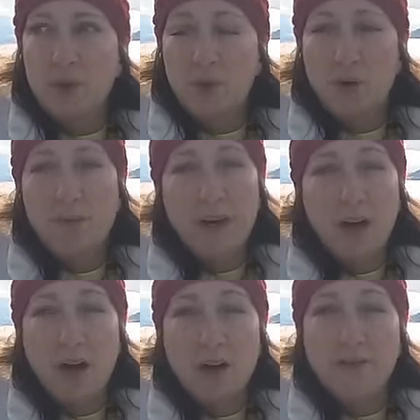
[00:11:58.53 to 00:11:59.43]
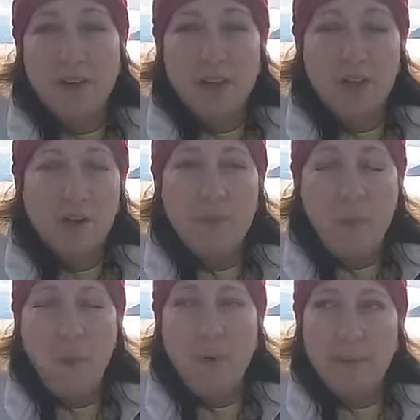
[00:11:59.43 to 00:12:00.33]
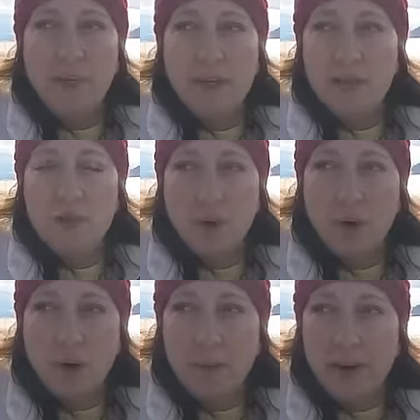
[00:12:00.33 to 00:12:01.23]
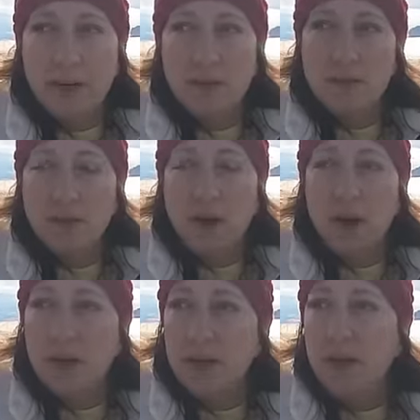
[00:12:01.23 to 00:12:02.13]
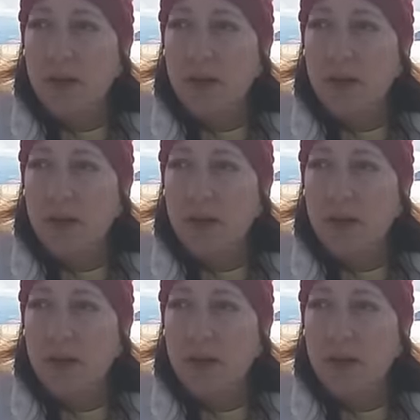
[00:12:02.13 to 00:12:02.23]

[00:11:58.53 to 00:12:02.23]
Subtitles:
tour of my car video, updated tour of my car,